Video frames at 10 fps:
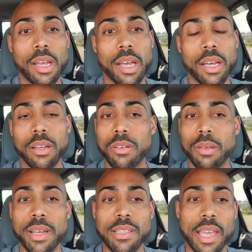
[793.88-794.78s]
uh, go
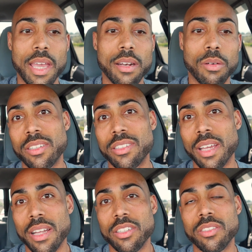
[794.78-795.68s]
get my tan, uh, just
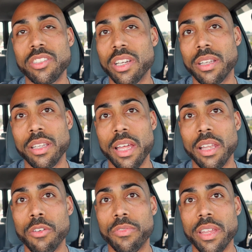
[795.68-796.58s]
kind of chill and lay
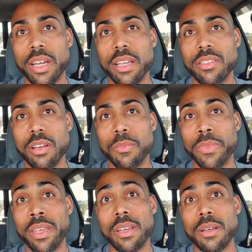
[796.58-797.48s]
low for the night. So
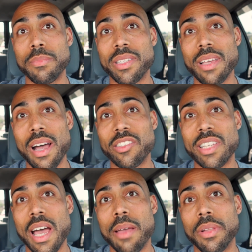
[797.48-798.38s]
massage
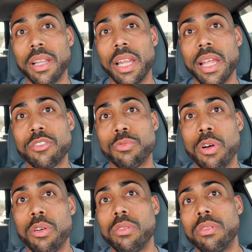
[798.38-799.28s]
time, let's
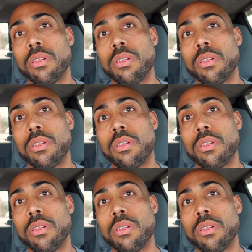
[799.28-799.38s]
roll.